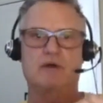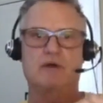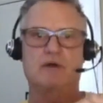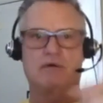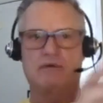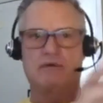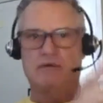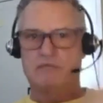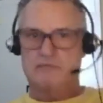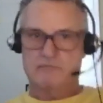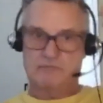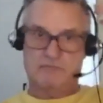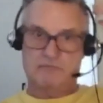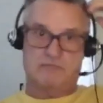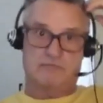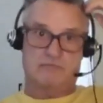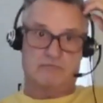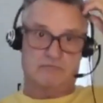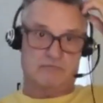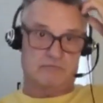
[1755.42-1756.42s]
they were
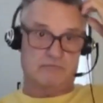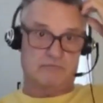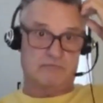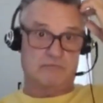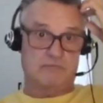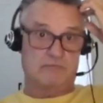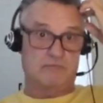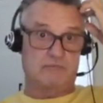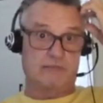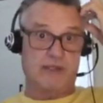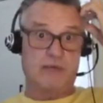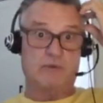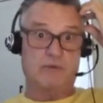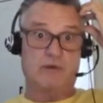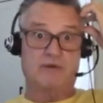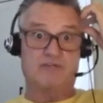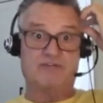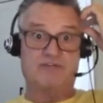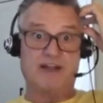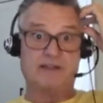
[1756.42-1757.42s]
infected with demons.
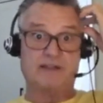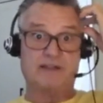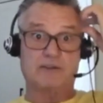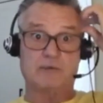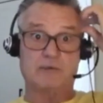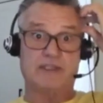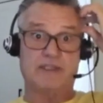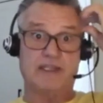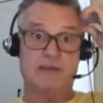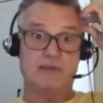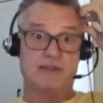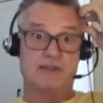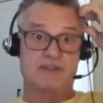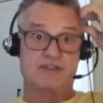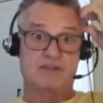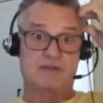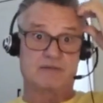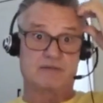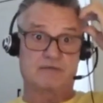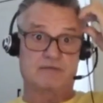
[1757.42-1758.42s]

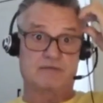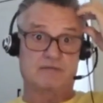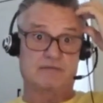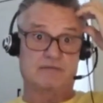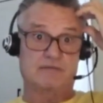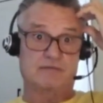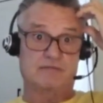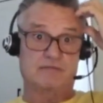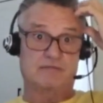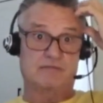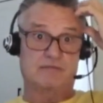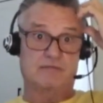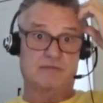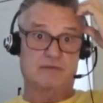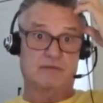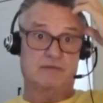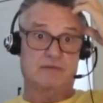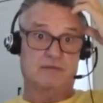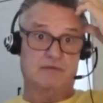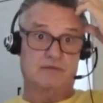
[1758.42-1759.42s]
I mean, look at
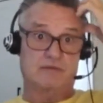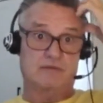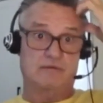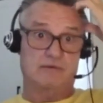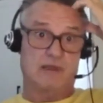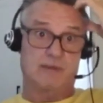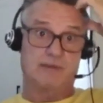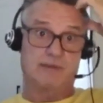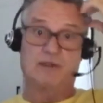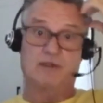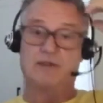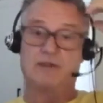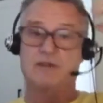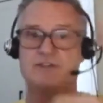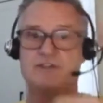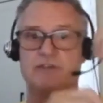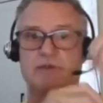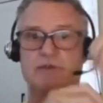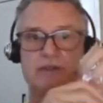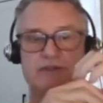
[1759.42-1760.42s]
Judas.
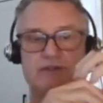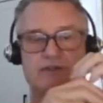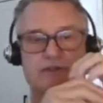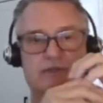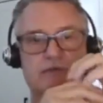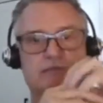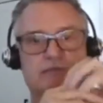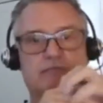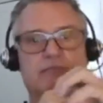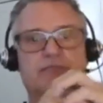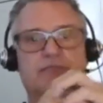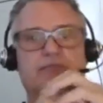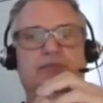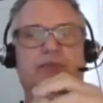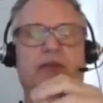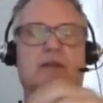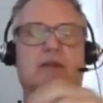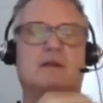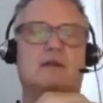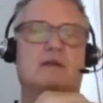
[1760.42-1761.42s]
Look at
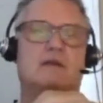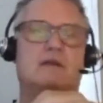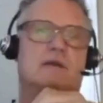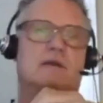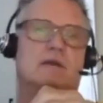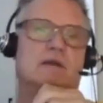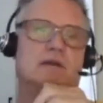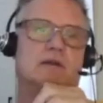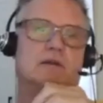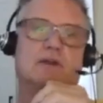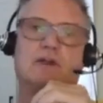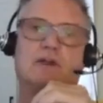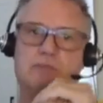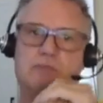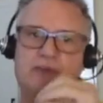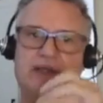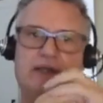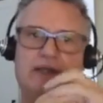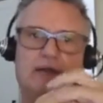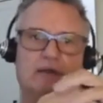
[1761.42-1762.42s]
Peter.
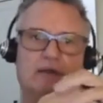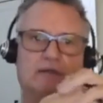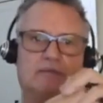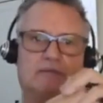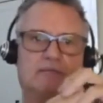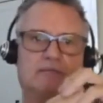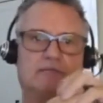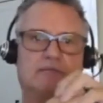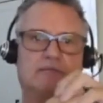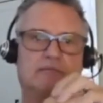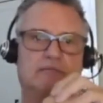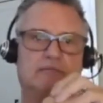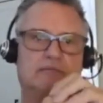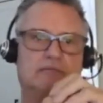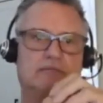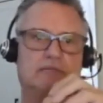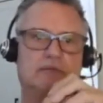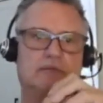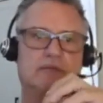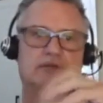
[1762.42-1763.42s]
Just those two
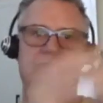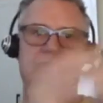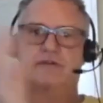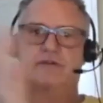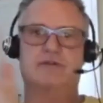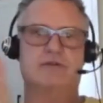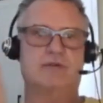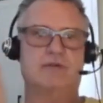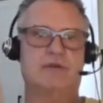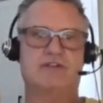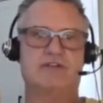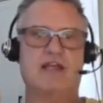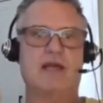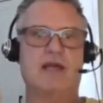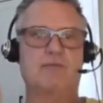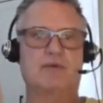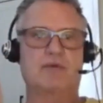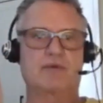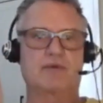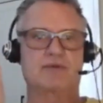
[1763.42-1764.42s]
examples. Look at Doubting
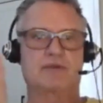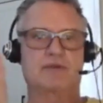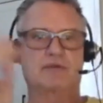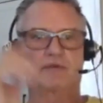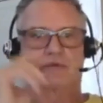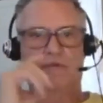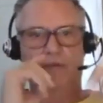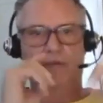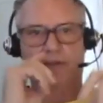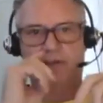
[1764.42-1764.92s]
Thomas.